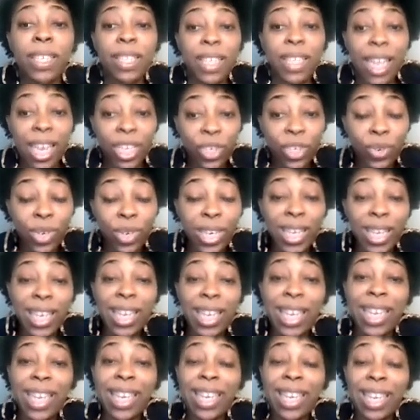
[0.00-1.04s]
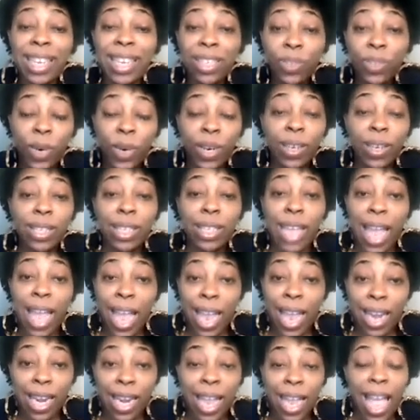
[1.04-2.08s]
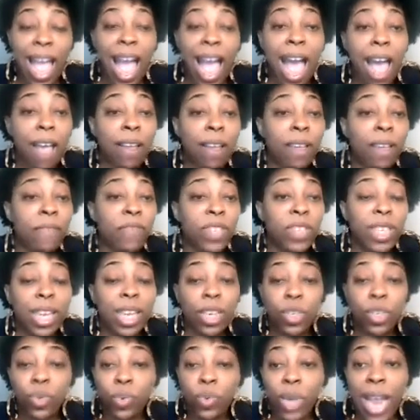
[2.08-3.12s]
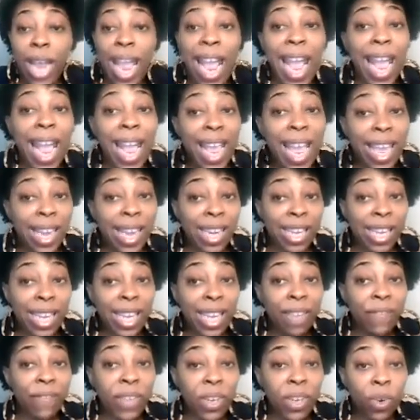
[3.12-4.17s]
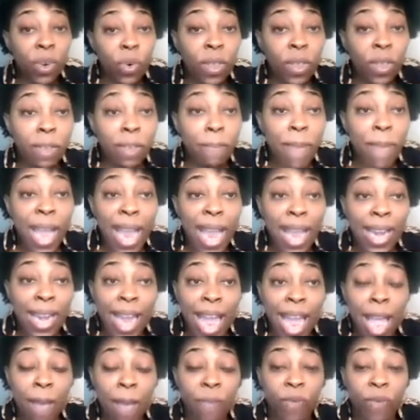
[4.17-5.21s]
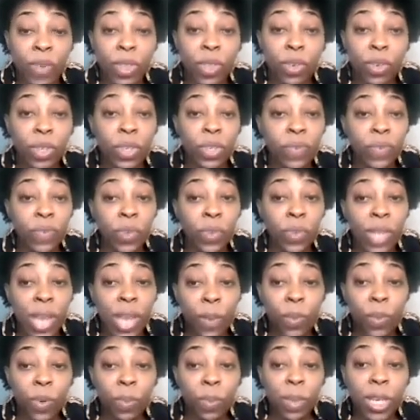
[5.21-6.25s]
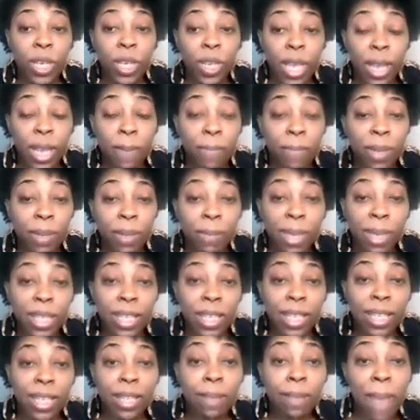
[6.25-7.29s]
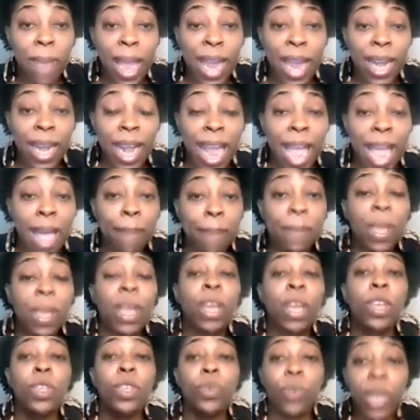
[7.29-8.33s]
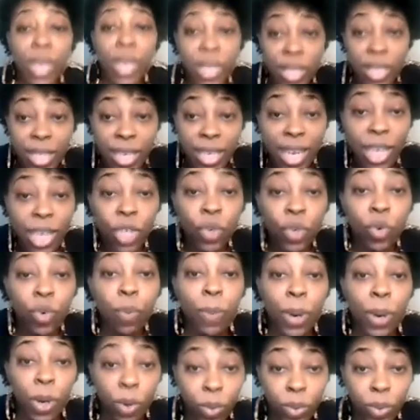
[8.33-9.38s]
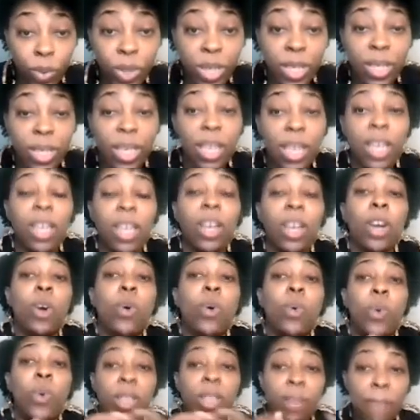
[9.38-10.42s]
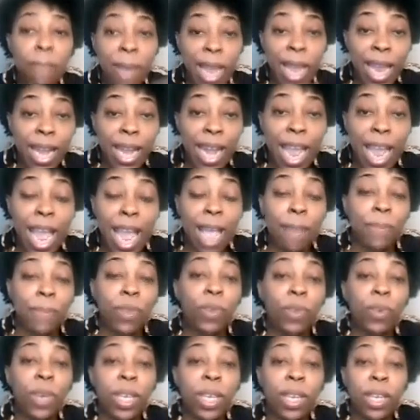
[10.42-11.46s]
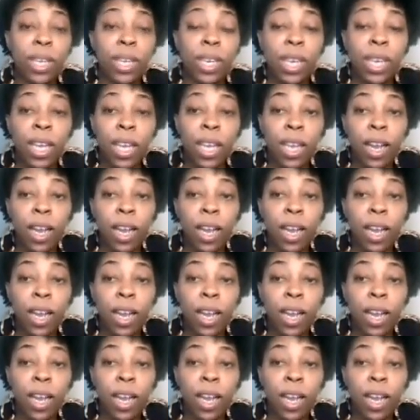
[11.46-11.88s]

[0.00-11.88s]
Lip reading: Scheduling is where it's at. I have scheduled, and even on the band app, for those of you that will be implementing the band app, you can schedule posts on the band app. You can,